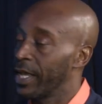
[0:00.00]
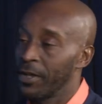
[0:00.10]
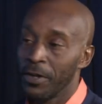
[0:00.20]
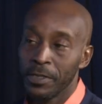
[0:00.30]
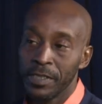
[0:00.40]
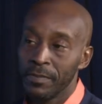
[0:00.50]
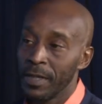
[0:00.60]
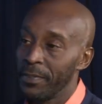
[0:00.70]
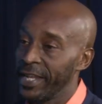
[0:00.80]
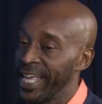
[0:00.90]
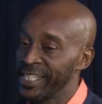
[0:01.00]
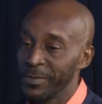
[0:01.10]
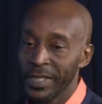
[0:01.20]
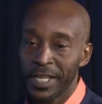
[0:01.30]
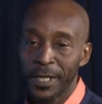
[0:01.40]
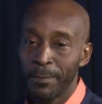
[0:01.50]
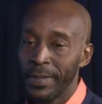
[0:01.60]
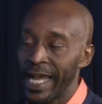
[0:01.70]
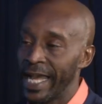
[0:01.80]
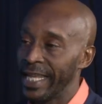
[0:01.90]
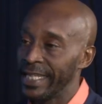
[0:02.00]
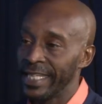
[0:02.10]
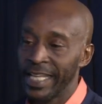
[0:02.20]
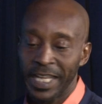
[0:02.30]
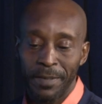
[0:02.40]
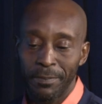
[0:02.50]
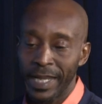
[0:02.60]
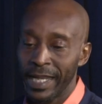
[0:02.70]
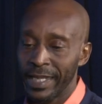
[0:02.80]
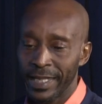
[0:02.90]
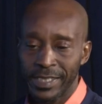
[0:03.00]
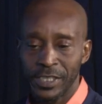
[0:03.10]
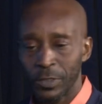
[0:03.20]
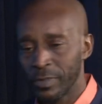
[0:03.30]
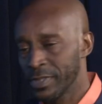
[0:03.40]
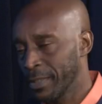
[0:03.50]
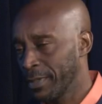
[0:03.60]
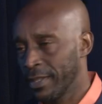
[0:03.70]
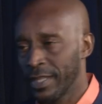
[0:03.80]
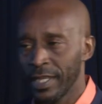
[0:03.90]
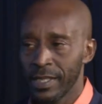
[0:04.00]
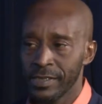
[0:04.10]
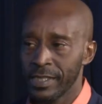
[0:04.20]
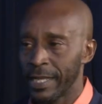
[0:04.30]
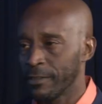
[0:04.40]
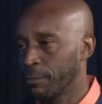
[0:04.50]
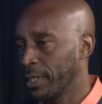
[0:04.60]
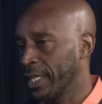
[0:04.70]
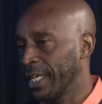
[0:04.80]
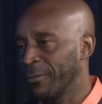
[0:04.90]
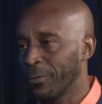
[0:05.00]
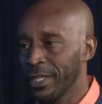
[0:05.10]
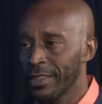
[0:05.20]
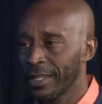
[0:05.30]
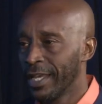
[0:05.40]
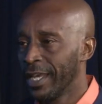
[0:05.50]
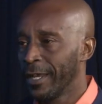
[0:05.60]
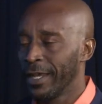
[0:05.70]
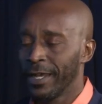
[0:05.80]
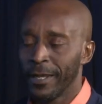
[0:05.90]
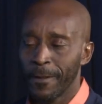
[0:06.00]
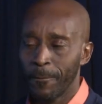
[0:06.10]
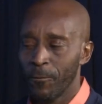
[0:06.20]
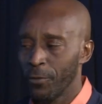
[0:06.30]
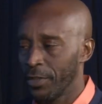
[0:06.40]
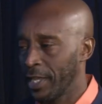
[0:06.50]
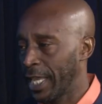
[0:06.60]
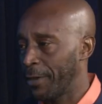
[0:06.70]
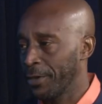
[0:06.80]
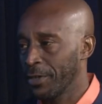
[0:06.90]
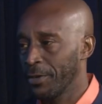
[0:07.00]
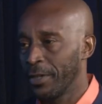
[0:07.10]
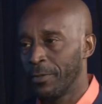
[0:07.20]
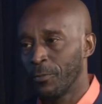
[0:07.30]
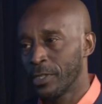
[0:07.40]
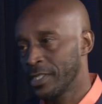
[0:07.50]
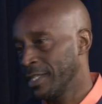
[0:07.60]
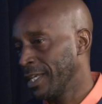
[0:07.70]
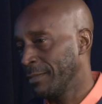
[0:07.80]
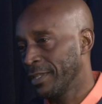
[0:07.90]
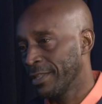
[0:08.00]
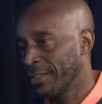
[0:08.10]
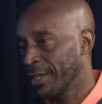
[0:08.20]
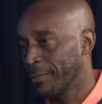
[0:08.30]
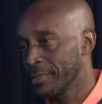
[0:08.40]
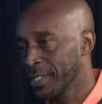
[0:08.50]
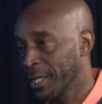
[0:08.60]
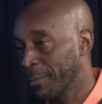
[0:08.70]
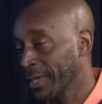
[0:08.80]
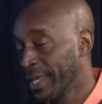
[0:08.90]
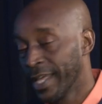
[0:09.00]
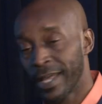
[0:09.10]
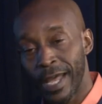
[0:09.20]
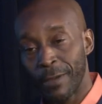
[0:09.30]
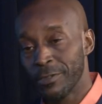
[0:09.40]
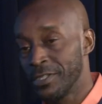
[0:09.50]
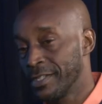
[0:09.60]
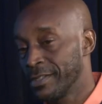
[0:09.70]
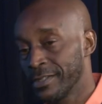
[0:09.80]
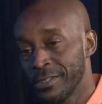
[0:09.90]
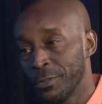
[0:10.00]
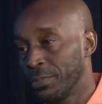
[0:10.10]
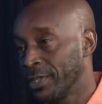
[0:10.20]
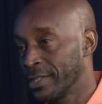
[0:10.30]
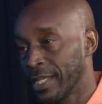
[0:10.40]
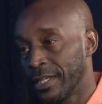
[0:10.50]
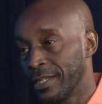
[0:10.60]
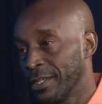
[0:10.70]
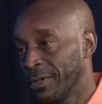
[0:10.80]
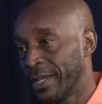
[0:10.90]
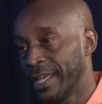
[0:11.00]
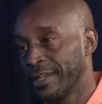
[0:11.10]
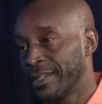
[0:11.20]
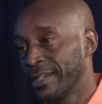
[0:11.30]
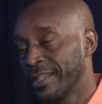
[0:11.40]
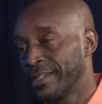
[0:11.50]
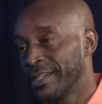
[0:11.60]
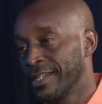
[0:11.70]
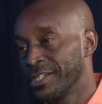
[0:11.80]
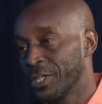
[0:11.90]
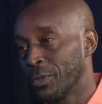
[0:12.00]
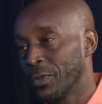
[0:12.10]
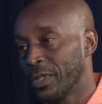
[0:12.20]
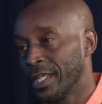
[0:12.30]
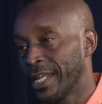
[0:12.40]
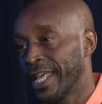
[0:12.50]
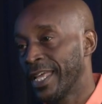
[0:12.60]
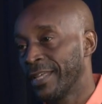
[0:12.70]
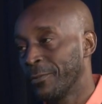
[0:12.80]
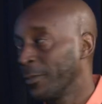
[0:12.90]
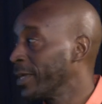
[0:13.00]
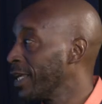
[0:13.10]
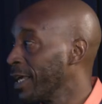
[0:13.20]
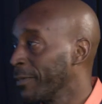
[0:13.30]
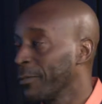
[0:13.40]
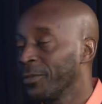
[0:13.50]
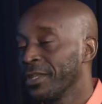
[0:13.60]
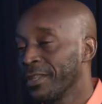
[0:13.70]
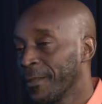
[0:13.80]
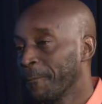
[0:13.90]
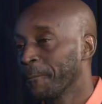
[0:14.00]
called him up and asked him to come by, and he came by, and I showed him some of the things that I was playing with for the character, and once he gave me the thumbs up, I was just super excited to go down and show what we had, what we came up with. I